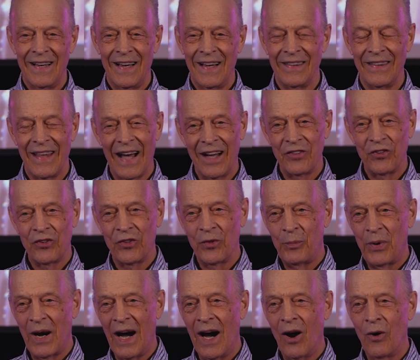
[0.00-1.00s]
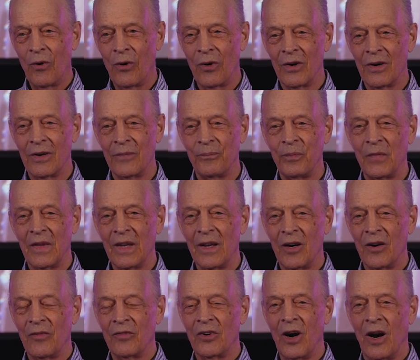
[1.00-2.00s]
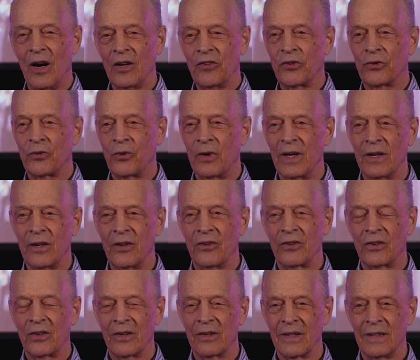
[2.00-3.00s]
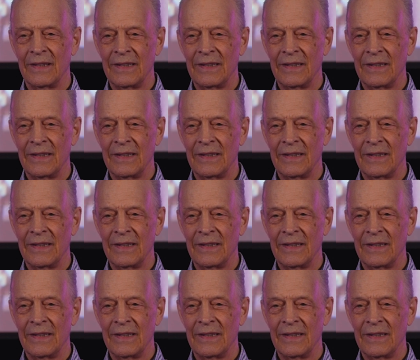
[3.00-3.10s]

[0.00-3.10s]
And that's the power of God's grace.